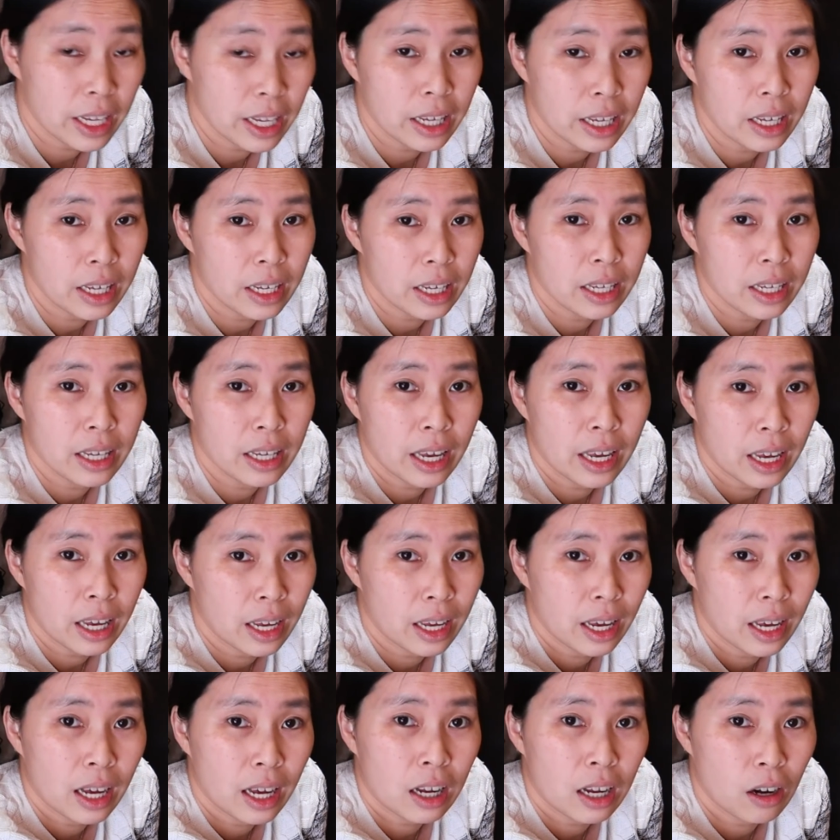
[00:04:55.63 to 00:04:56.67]
the
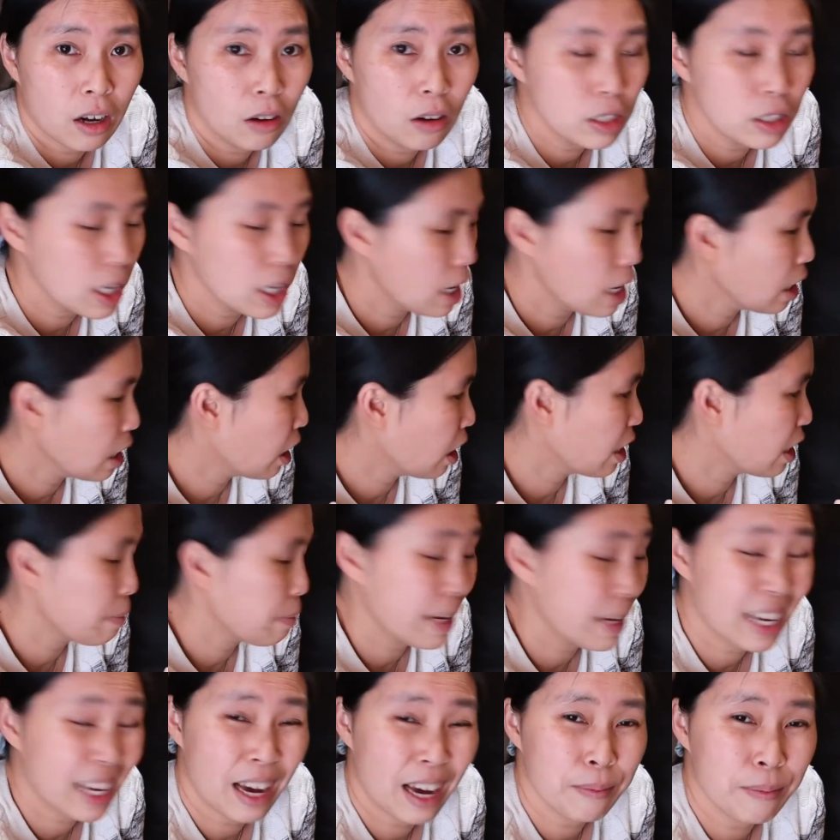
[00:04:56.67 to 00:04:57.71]
closure gonna
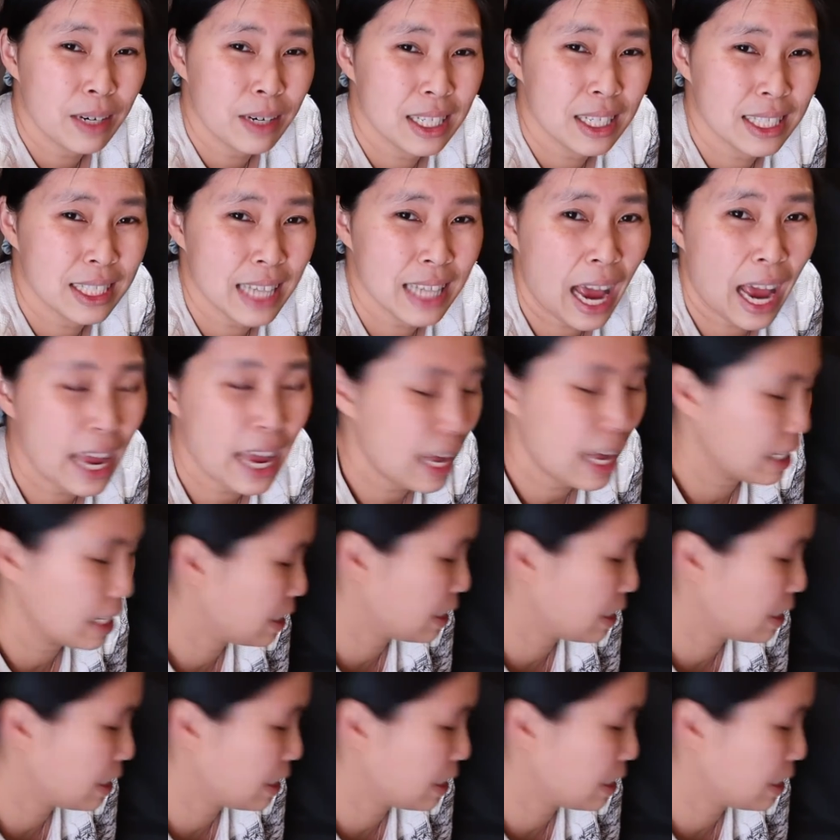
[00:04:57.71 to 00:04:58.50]
become the side I